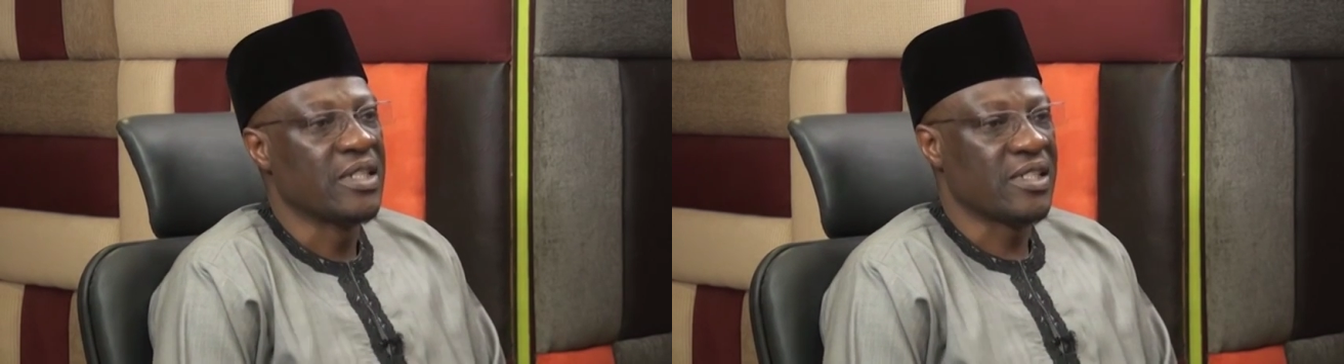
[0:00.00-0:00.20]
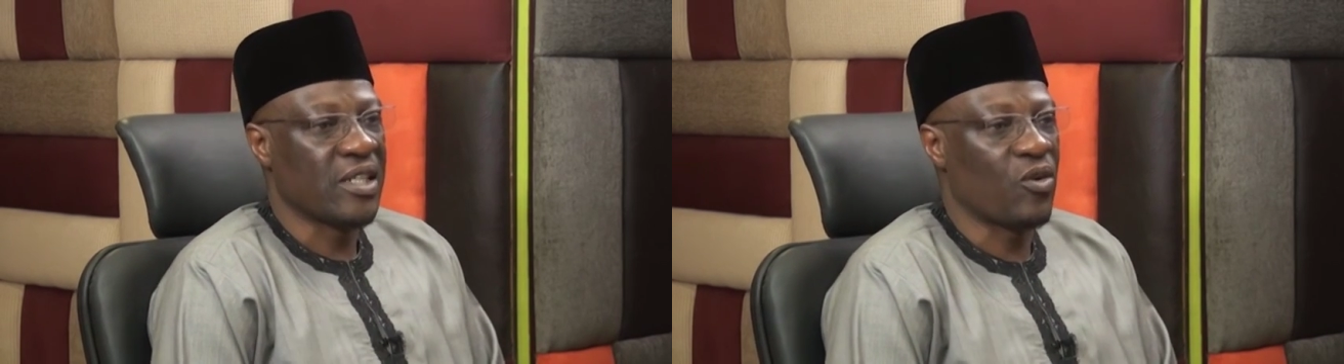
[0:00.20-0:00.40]

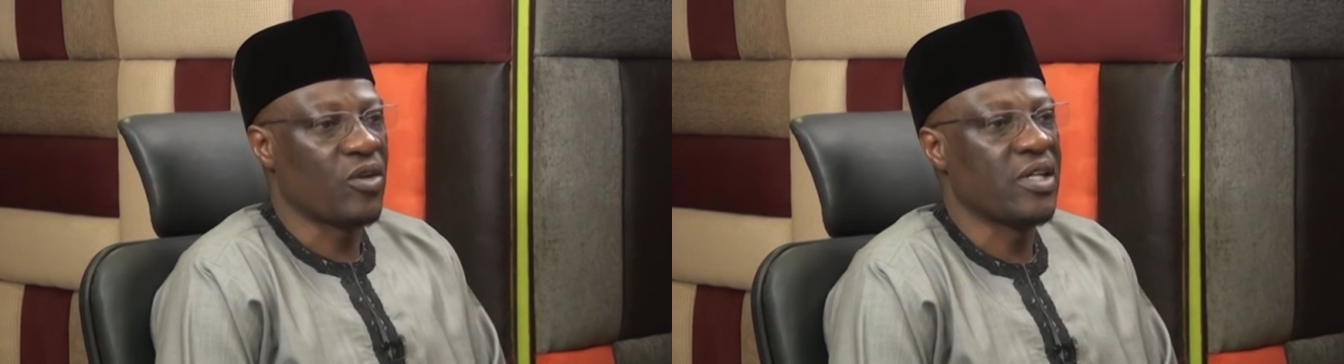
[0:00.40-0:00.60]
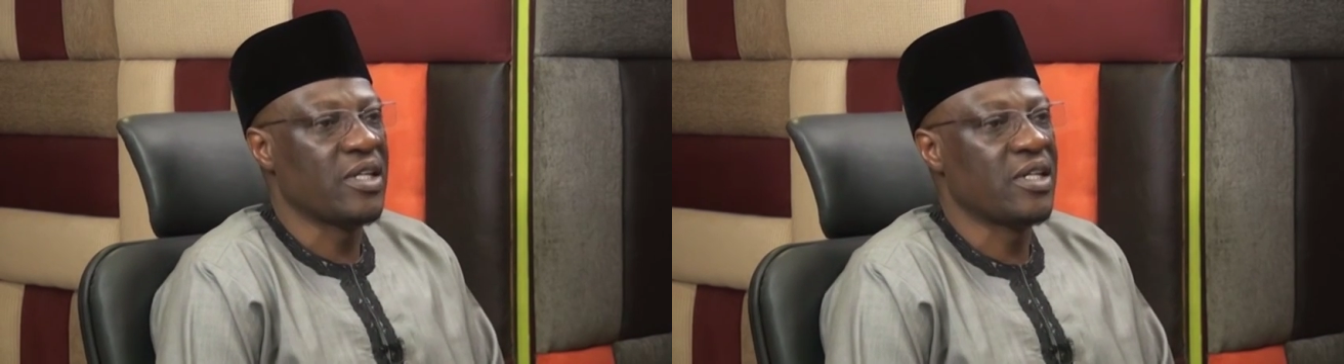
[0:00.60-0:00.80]

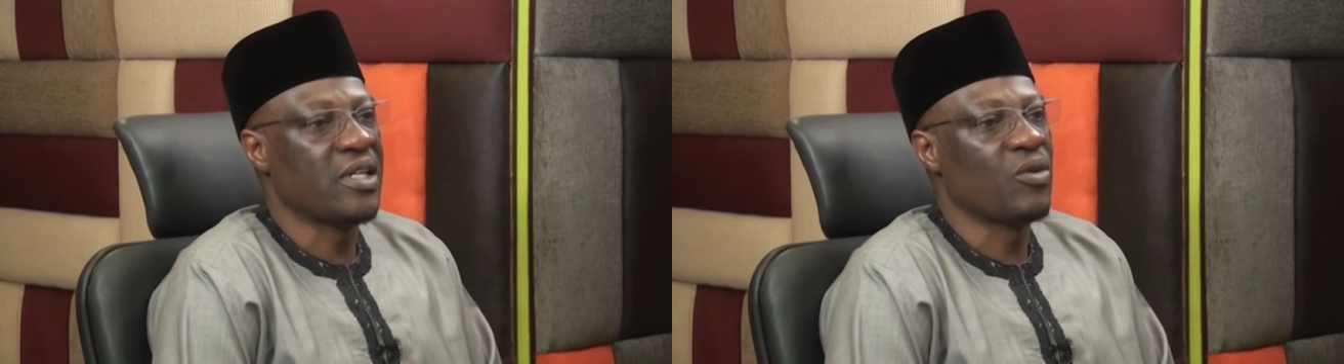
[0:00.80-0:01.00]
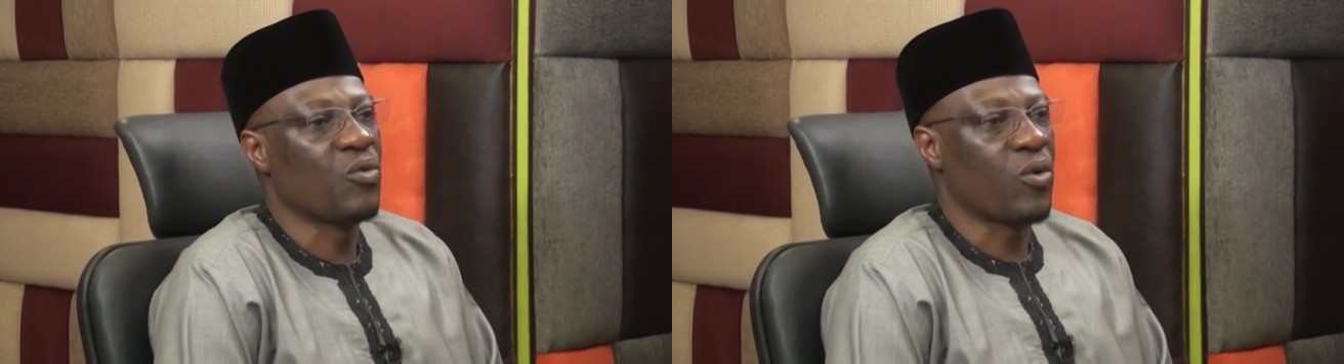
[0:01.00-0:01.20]
Secondly,
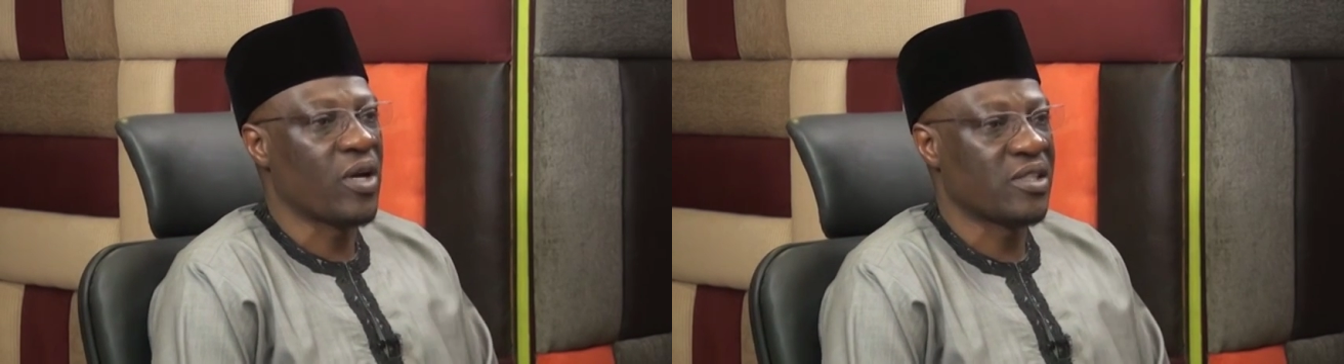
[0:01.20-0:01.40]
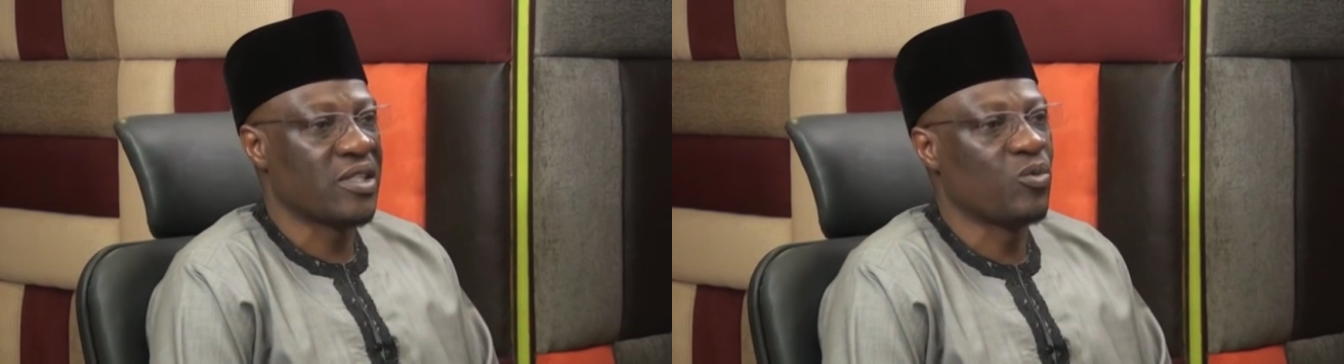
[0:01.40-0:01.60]

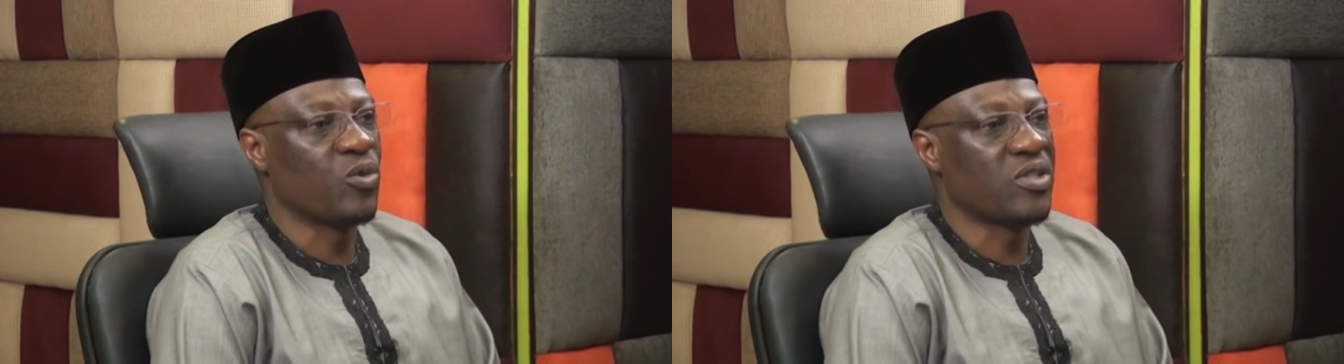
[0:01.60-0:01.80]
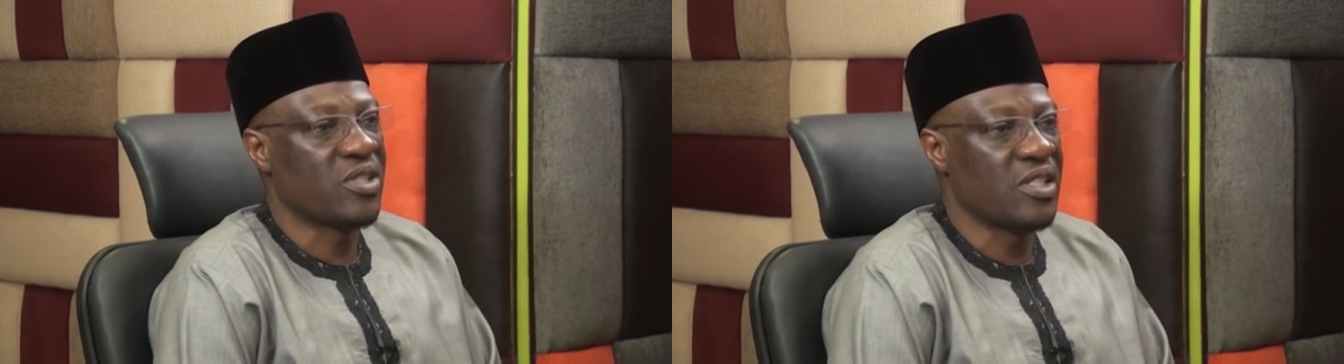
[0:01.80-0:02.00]
Kwara State
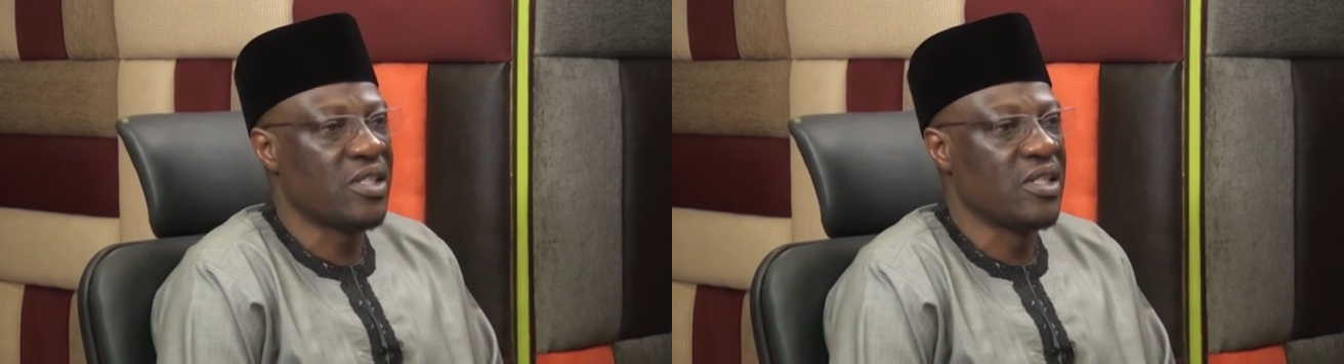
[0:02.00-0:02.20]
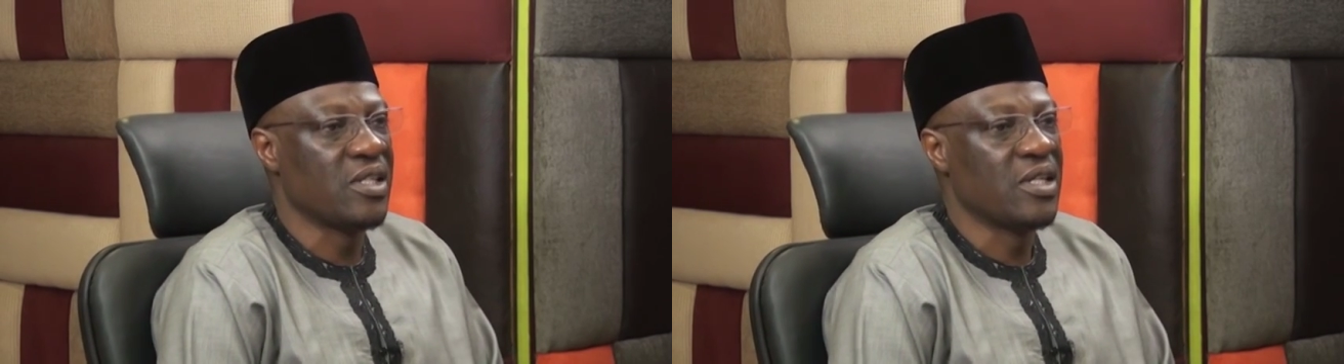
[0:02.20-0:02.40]
will
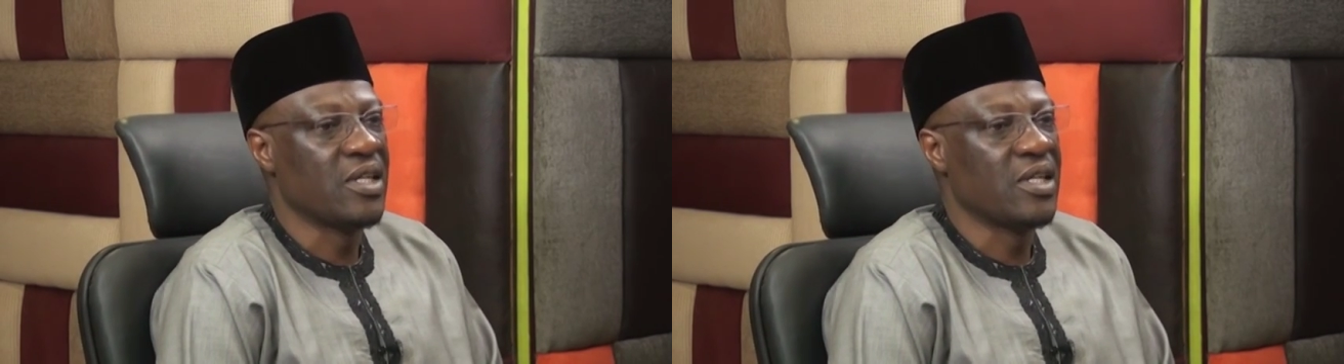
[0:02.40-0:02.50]
see,